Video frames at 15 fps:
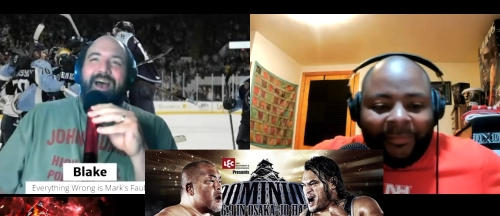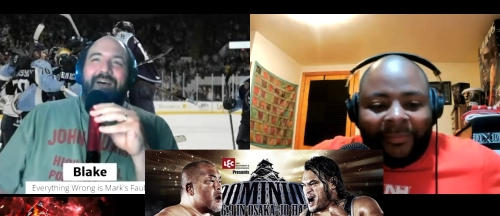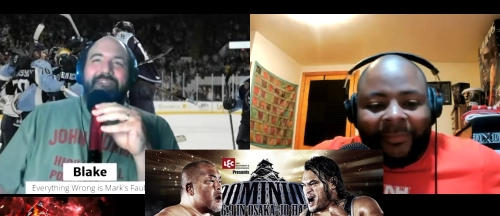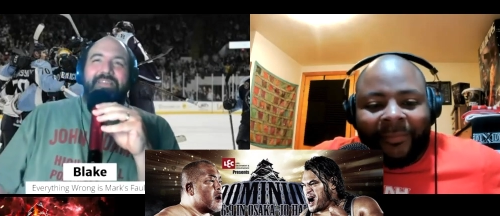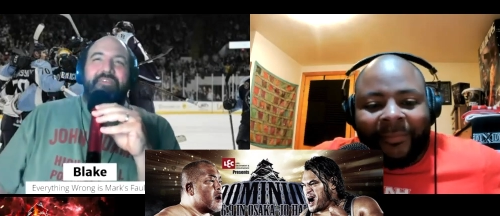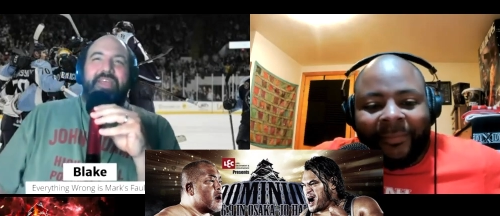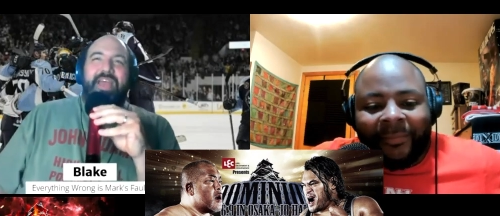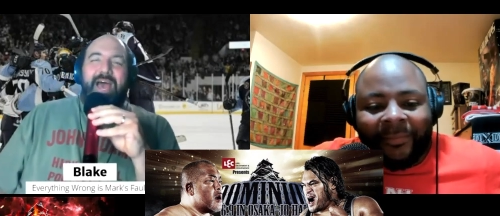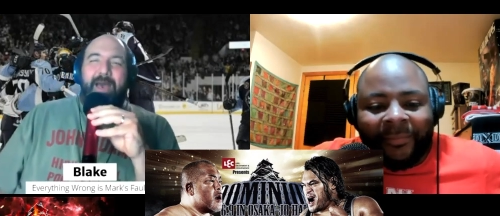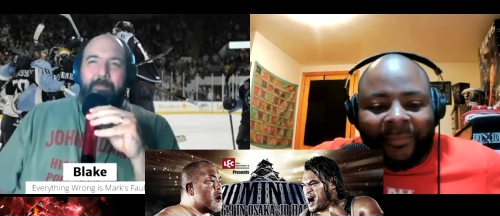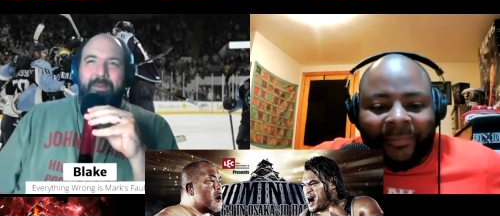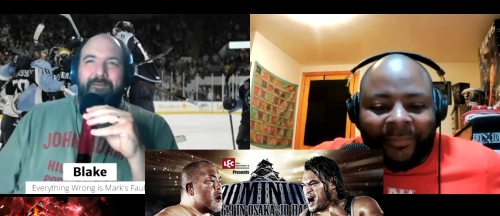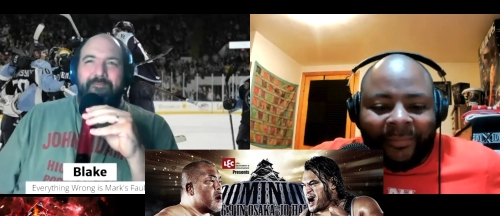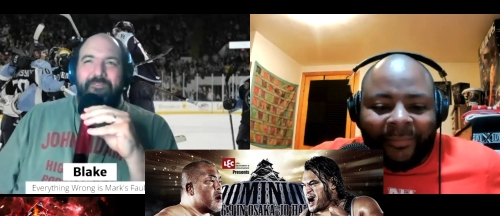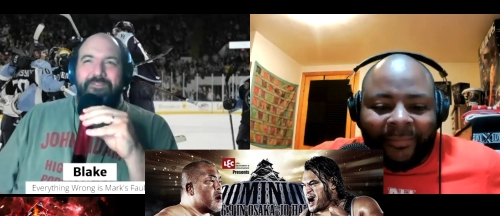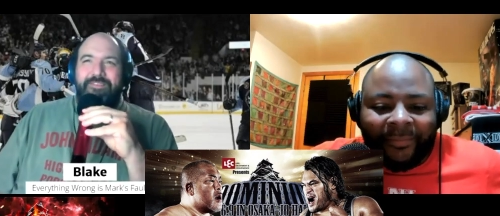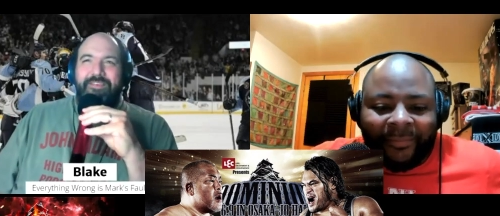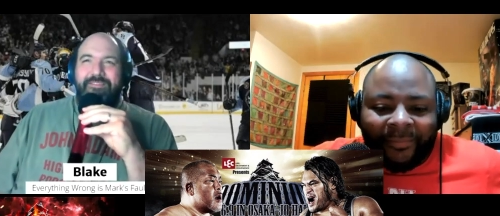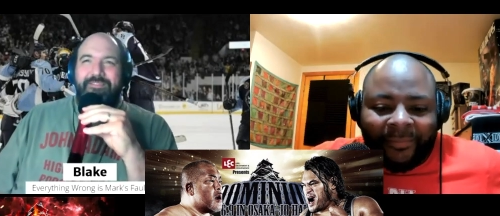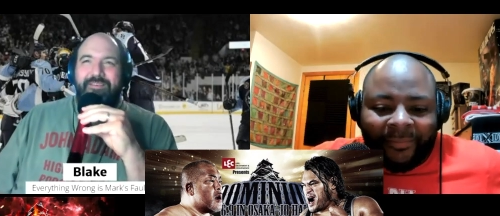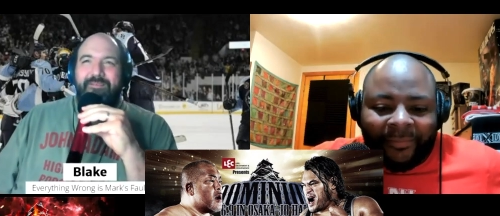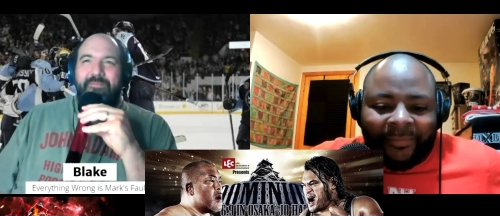Speaker 1: um, Jeff Cobb
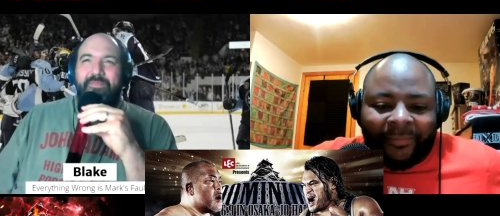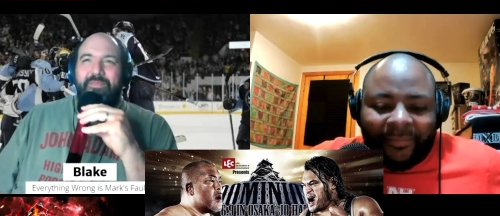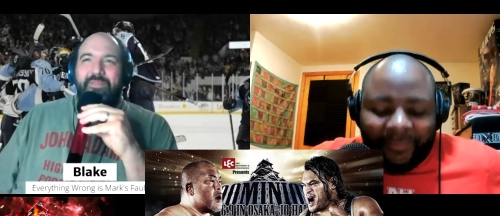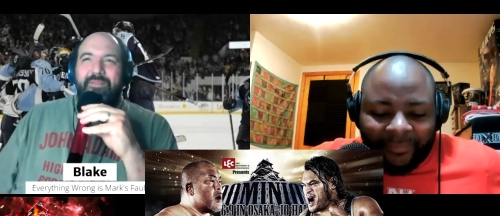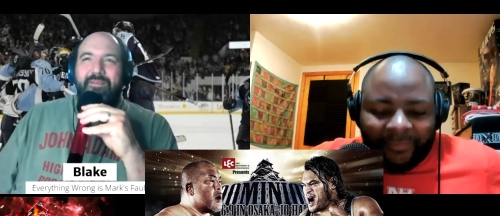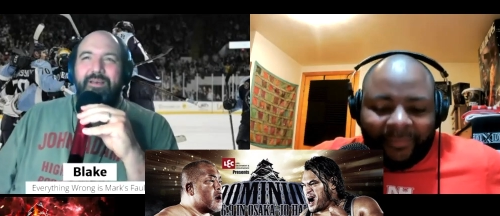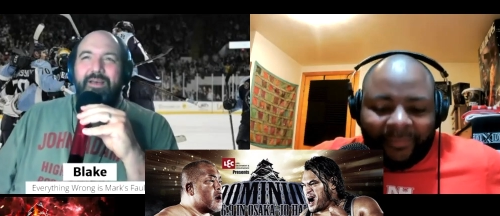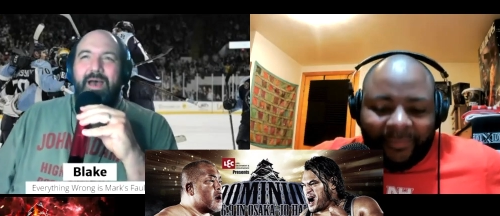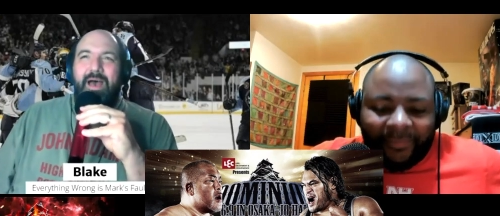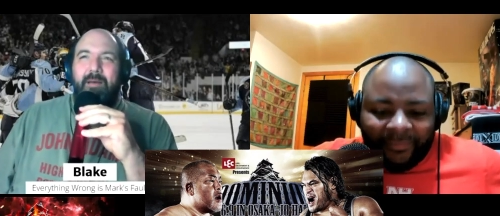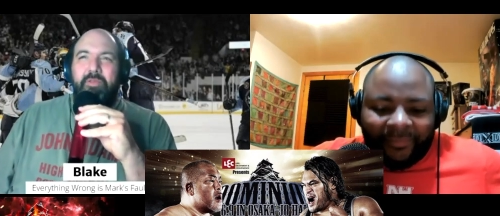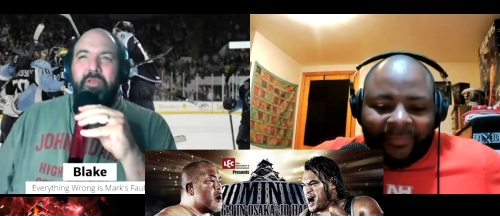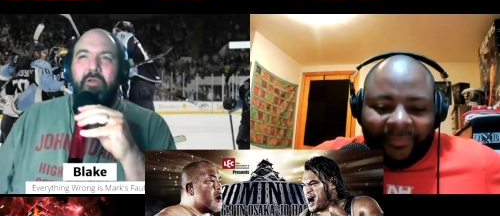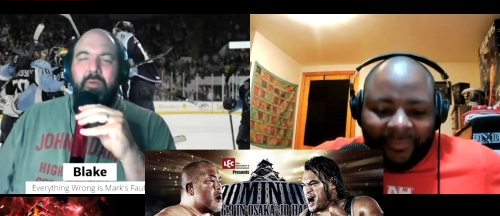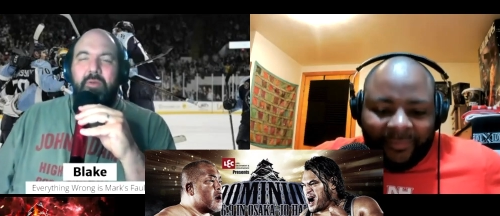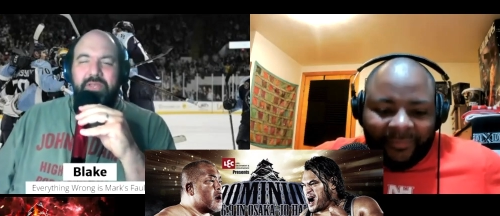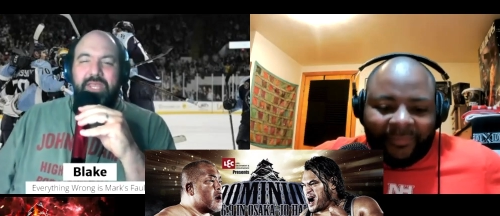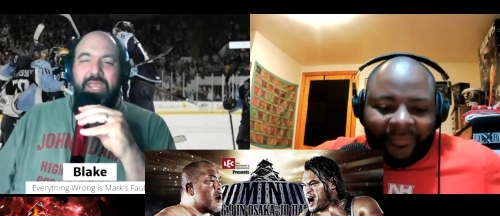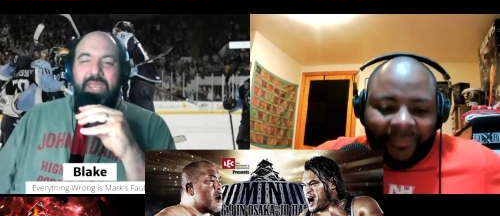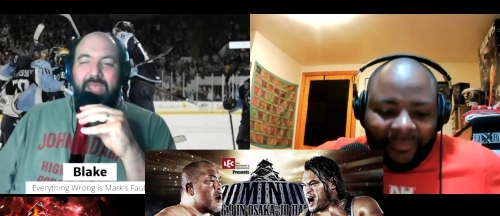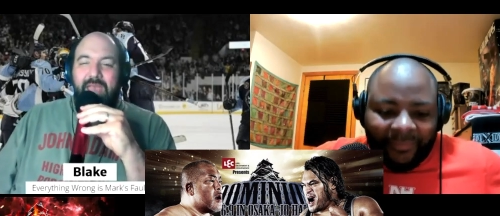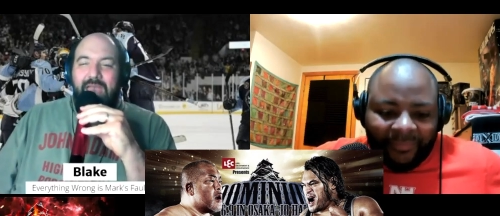versus um
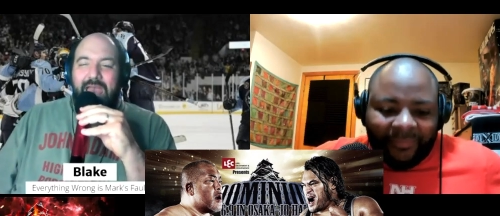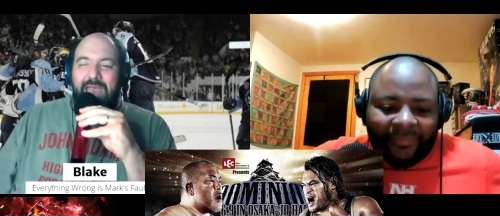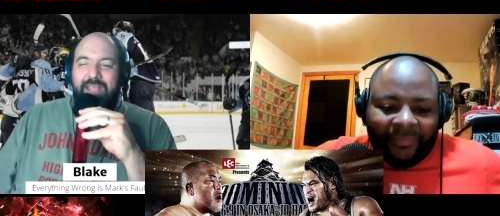Teramichi.